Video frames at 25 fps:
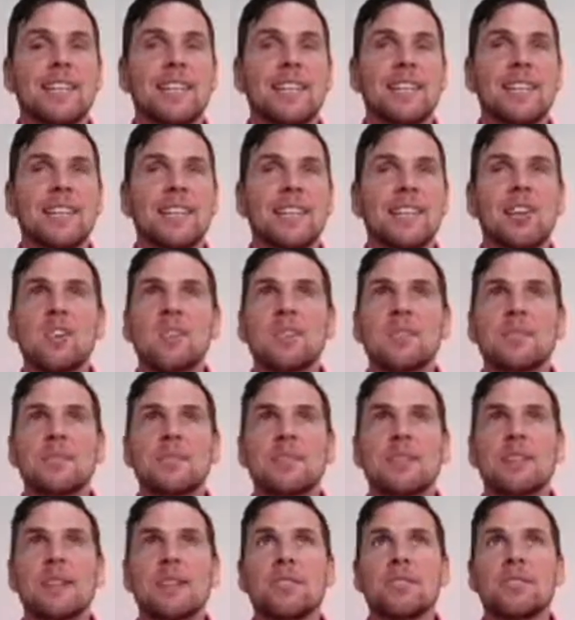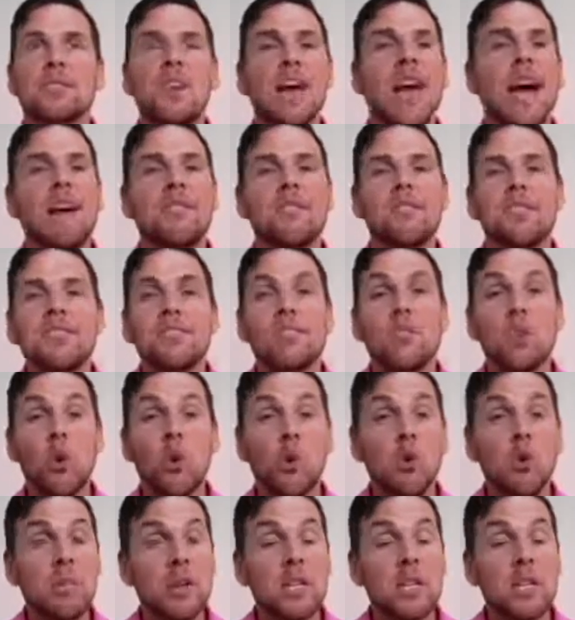it all comes down to having
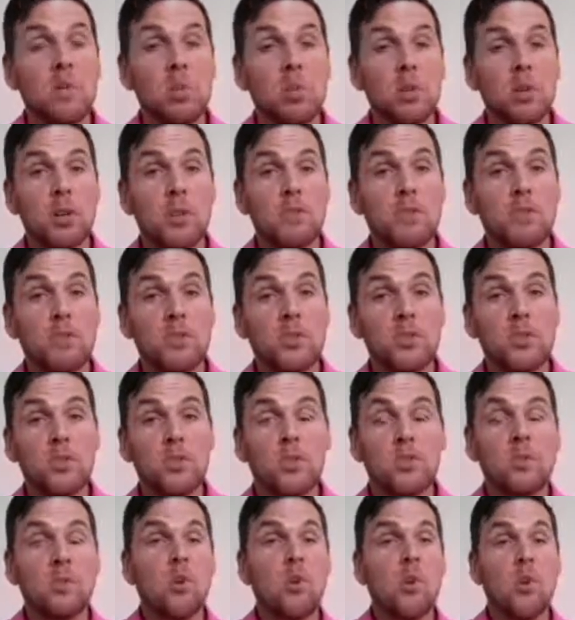your money work for you,